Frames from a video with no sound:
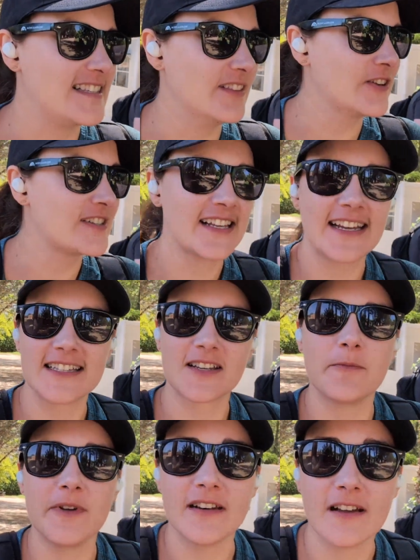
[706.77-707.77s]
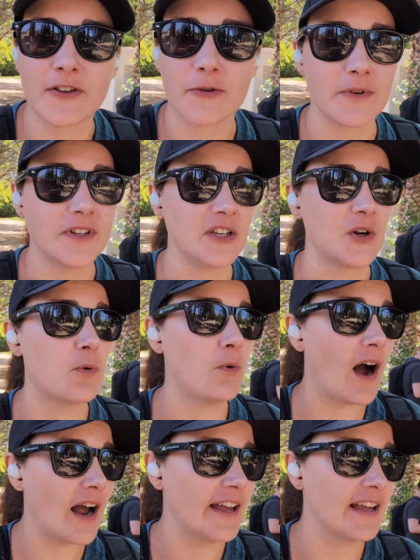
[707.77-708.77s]
Looks like it's going to be another really
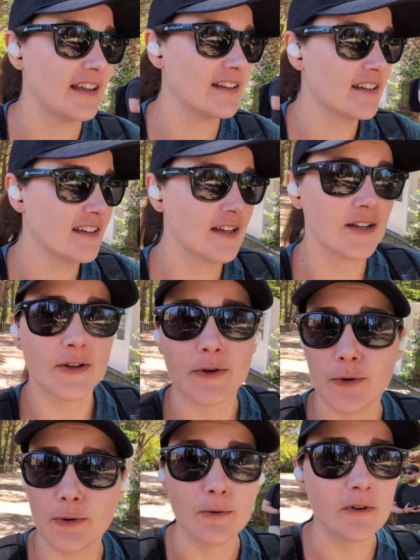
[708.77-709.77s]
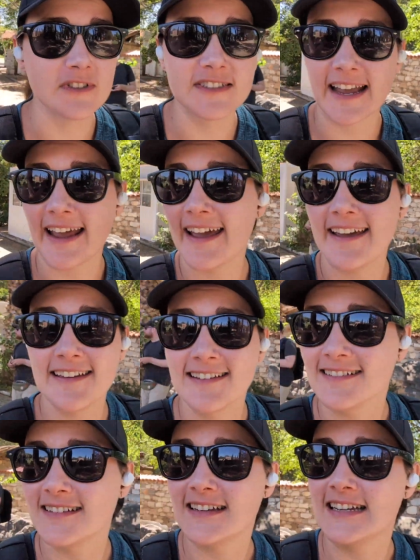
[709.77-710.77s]
quiet, cool day.
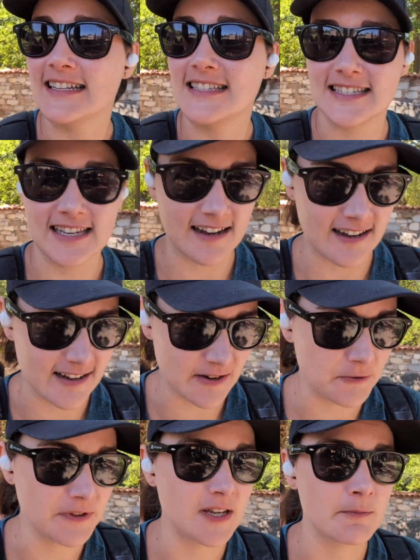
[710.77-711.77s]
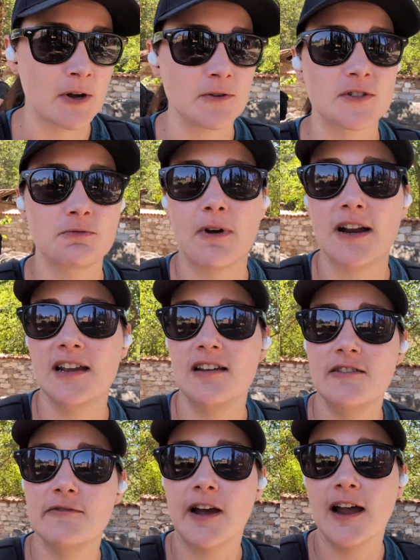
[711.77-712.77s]
It's uh, only about
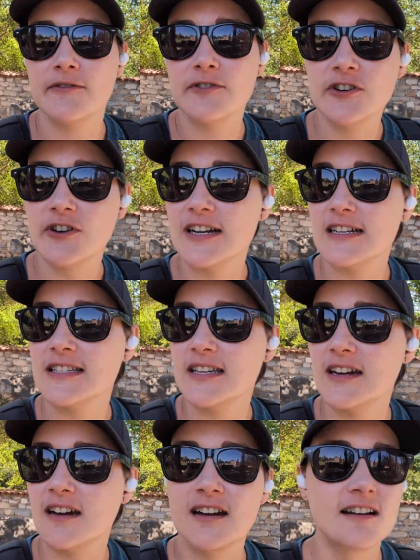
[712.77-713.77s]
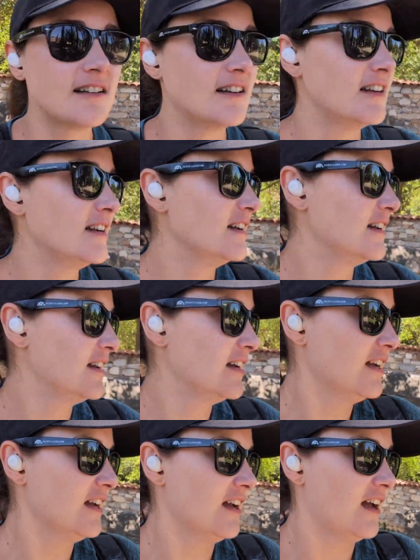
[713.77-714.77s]
25 degrees here.
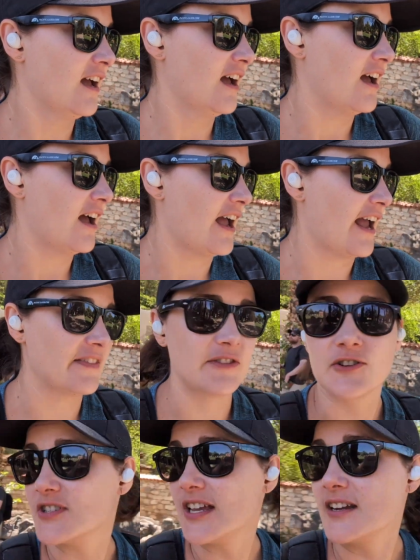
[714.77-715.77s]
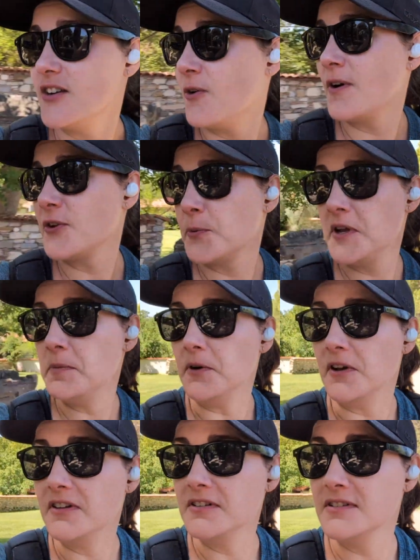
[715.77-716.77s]
And there's like no other people.
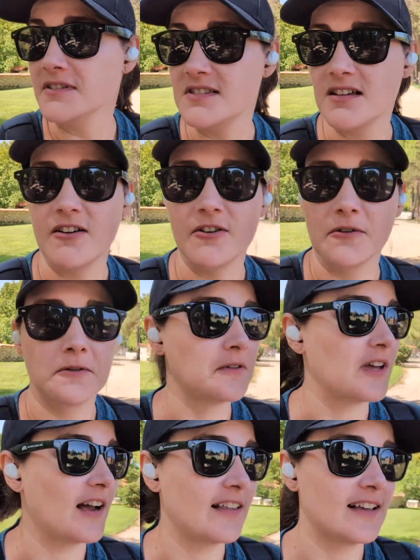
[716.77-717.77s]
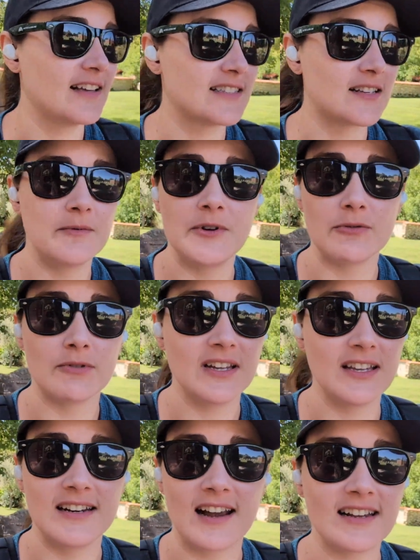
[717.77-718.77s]
So I think it's going to be
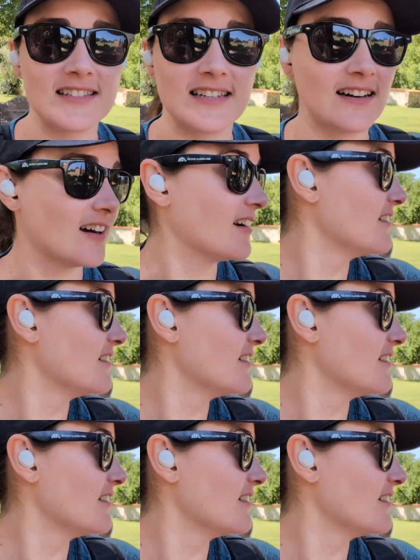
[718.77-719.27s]
really nice here.